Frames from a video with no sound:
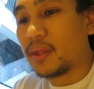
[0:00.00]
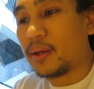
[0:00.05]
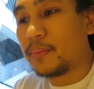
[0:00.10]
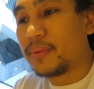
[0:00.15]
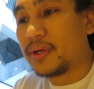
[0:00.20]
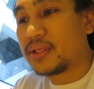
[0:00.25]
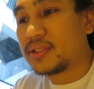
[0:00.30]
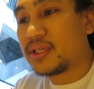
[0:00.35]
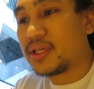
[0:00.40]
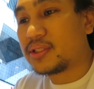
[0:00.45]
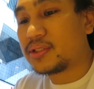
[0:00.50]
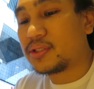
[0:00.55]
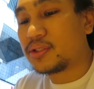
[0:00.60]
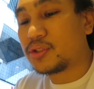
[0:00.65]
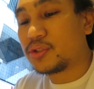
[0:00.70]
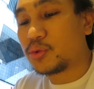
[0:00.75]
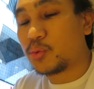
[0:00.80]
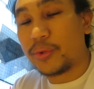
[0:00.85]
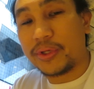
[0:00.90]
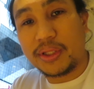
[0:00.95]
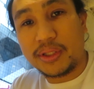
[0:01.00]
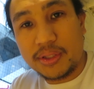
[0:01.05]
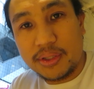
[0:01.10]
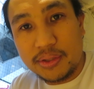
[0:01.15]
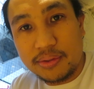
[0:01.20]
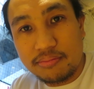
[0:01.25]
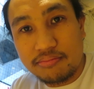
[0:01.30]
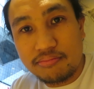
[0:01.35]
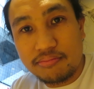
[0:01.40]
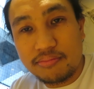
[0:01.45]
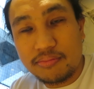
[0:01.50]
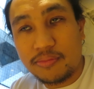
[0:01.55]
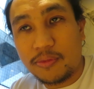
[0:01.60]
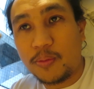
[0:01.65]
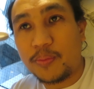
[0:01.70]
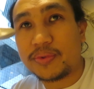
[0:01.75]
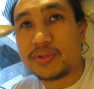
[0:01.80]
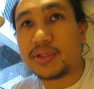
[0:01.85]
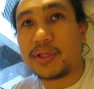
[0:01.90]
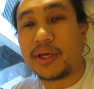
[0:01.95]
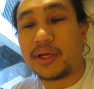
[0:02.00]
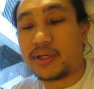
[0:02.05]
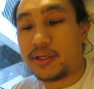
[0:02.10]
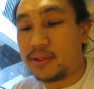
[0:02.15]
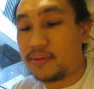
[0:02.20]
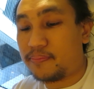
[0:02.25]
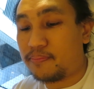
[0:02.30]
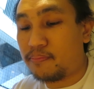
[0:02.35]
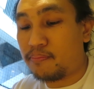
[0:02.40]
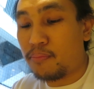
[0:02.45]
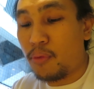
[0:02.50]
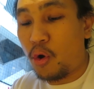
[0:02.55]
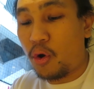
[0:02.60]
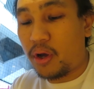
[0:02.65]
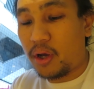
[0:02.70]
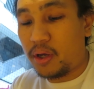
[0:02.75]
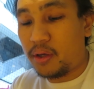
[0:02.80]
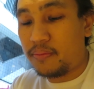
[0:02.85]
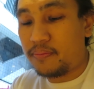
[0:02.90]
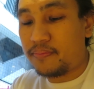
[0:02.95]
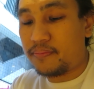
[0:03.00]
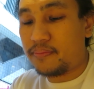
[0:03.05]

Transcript: But it tastes sweet, almost like a mocha.